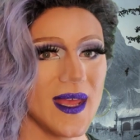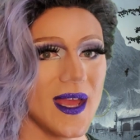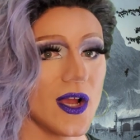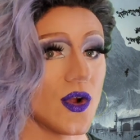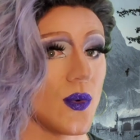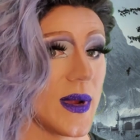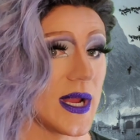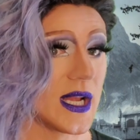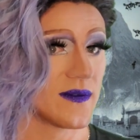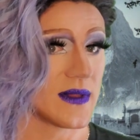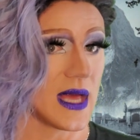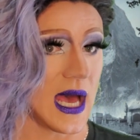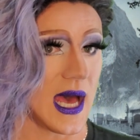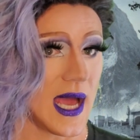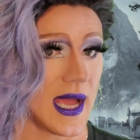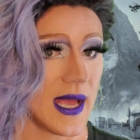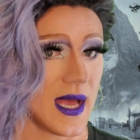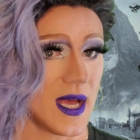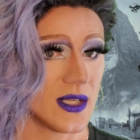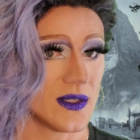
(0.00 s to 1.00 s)
Queen of the
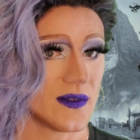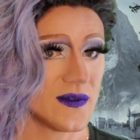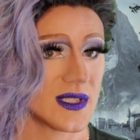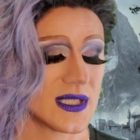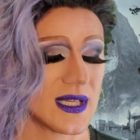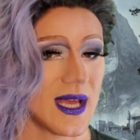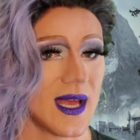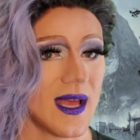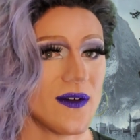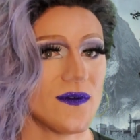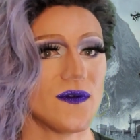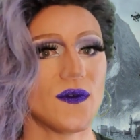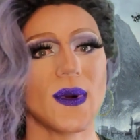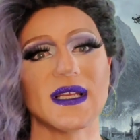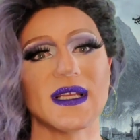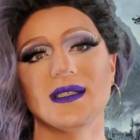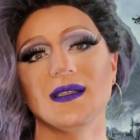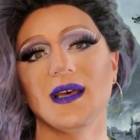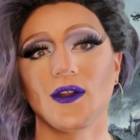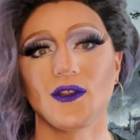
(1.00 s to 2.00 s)
High Elves,
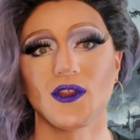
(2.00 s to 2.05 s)
voiced none